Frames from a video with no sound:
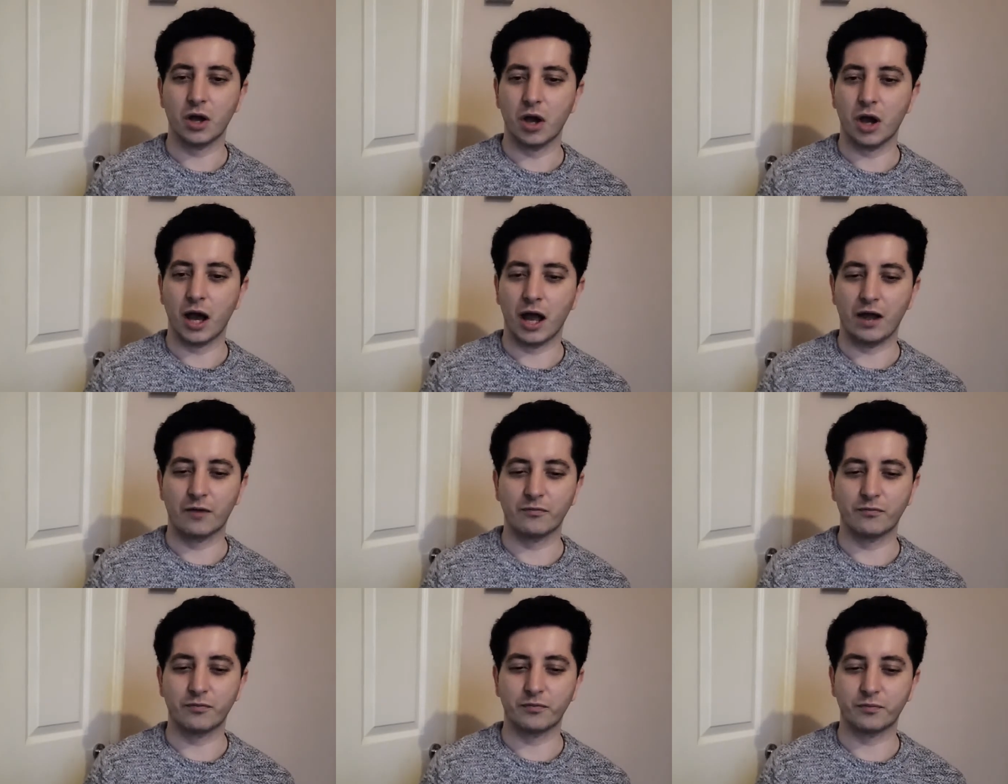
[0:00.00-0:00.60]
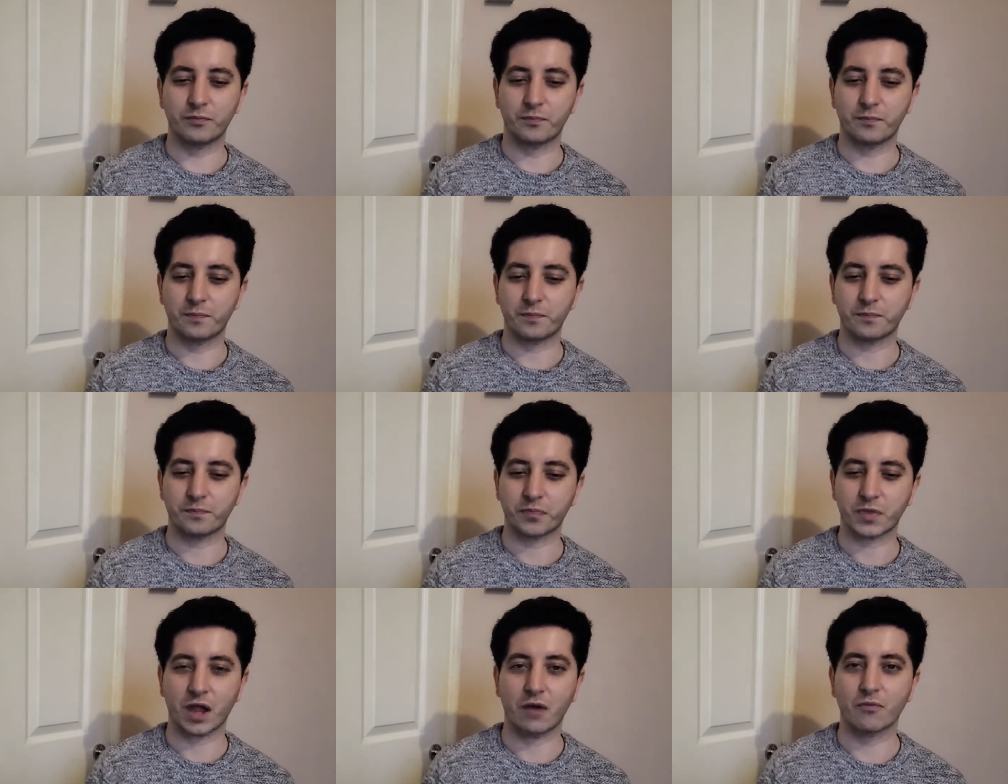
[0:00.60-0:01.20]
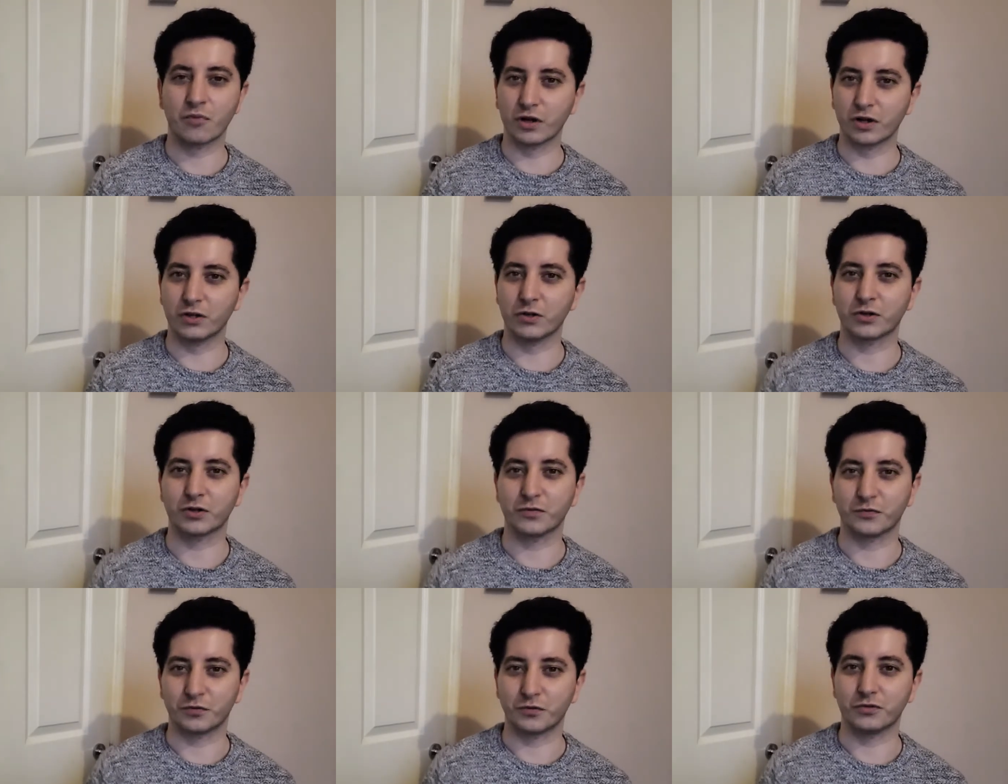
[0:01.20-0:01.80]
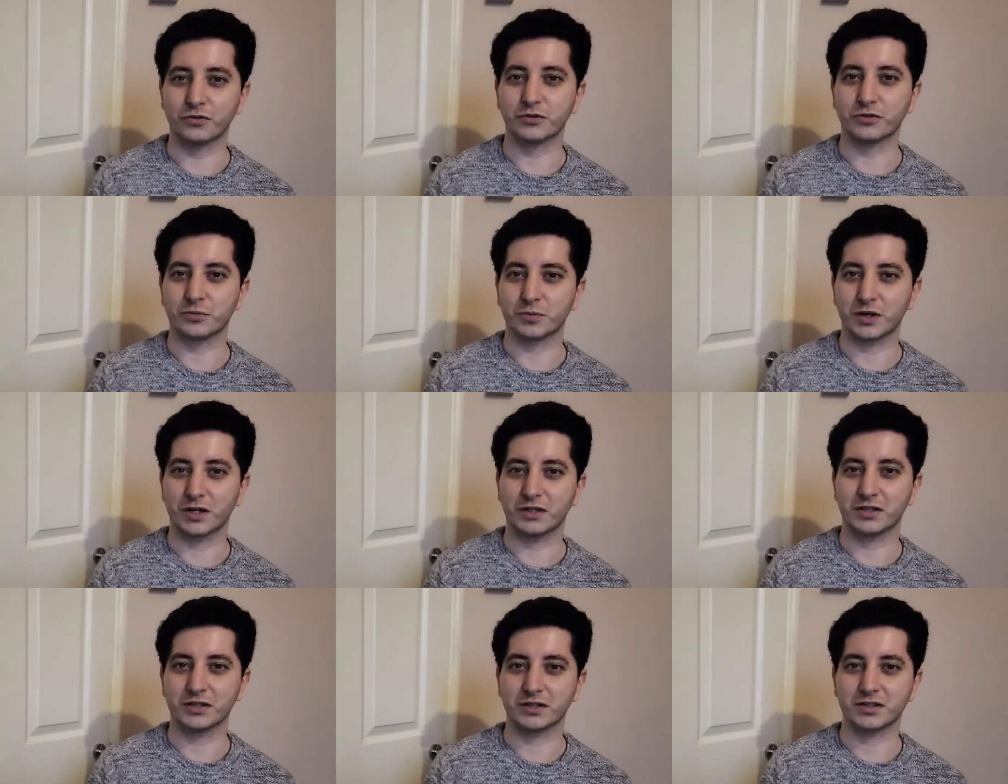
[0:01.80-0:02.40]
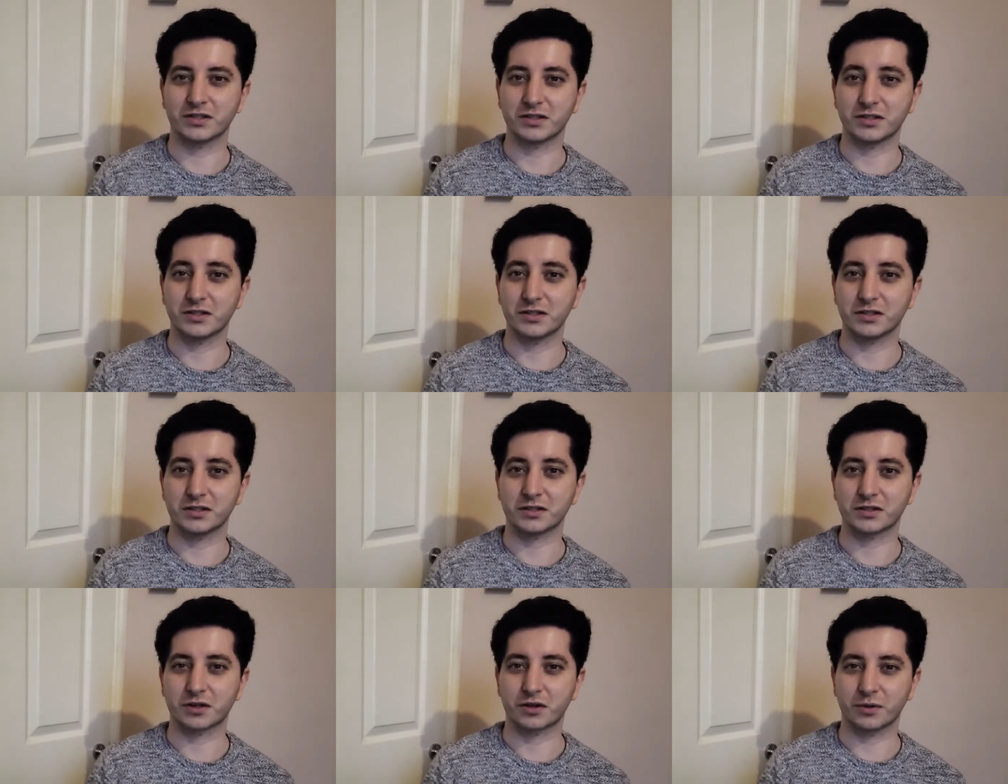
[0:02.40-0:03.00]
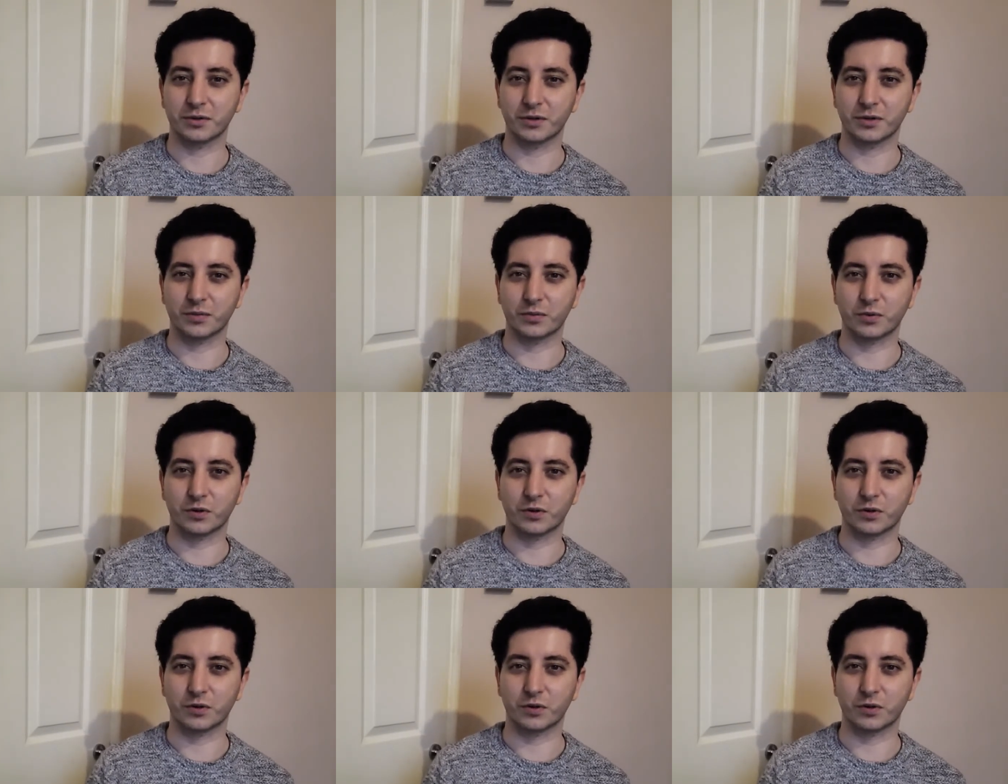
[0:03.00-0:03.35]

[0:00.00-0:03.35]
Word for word: I am I'm really looking forward to where this season is going.